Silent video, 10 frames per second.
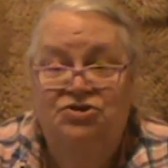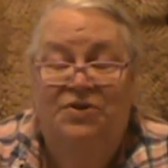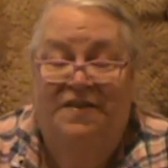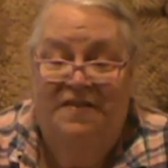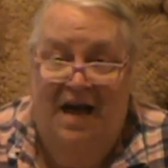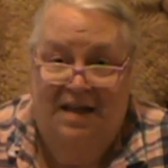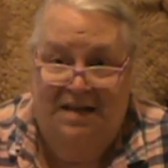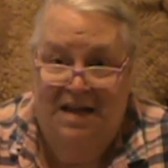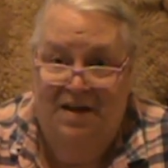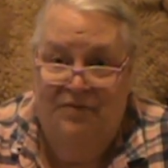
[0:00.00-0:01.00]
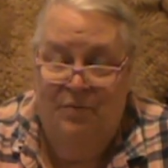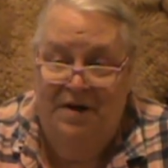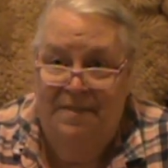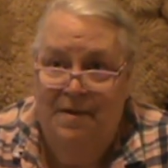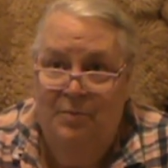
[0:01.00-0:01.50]
sure exactly if
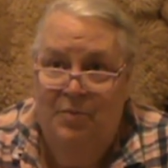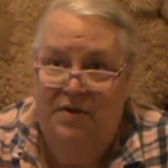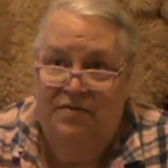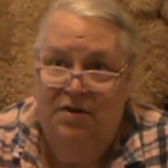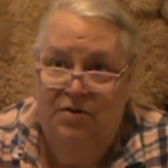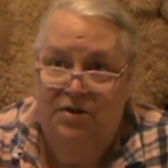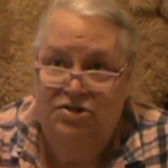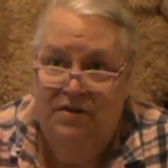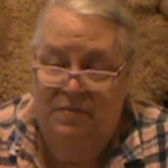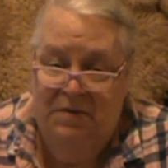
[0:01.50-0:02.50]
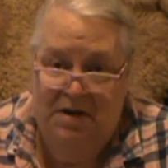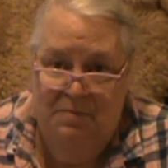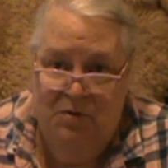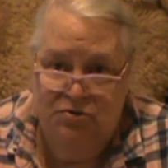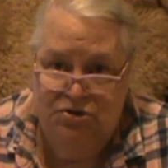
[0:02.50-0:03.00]
one of them was, it could have just been an
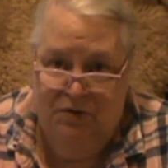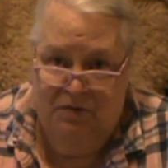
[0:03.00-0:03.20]
emotional